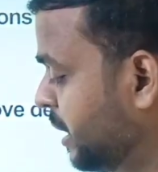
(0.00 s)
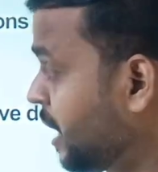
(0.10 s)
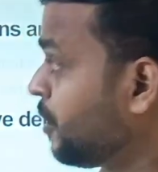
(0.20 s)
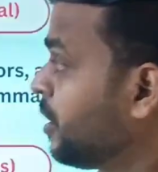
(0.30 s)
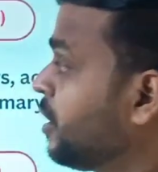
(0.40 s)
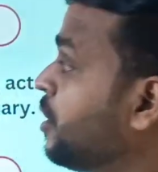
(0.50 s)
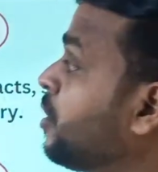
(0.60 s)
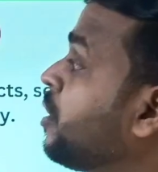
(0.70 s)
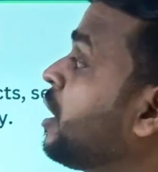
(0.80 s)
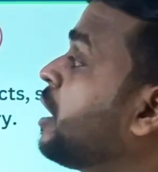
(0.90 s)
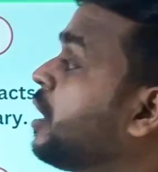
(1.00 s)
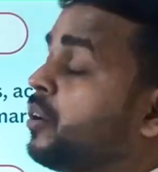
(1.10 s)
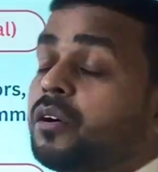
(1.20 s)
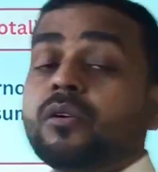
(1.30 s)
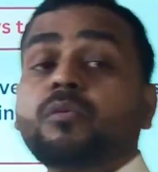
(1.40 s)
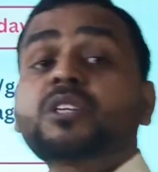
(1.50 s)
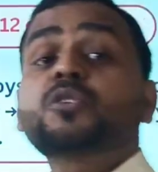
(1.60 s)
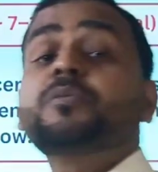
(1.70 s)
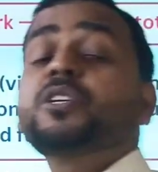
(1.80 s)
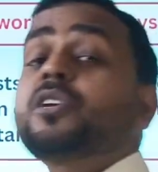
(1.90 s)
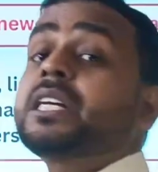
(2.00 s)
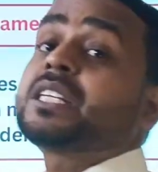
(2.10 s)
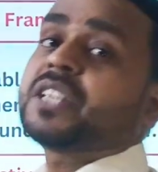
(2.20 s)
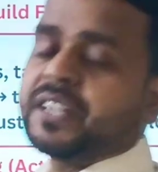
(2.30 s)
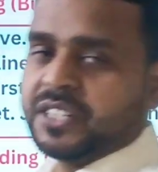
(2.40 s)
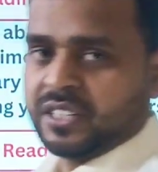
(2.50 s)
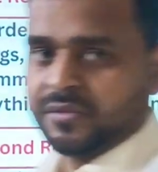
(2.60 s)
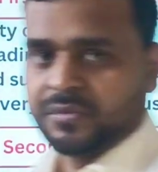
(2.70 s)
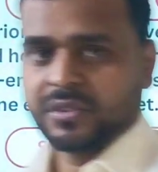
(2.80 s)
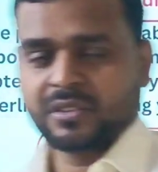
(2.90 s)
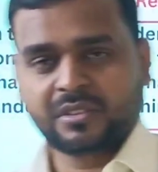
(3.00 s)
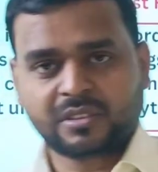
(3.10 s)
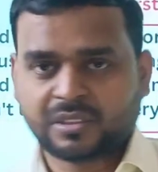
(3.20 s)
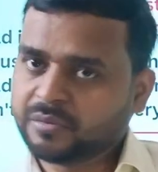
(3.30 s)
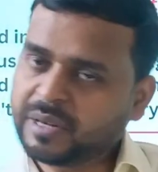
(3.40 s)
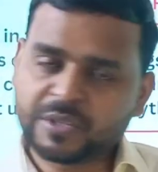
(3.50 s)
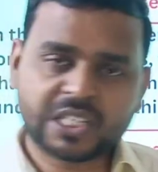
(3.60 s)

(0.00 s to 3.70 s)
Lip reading: Now, what should be your strategy? We have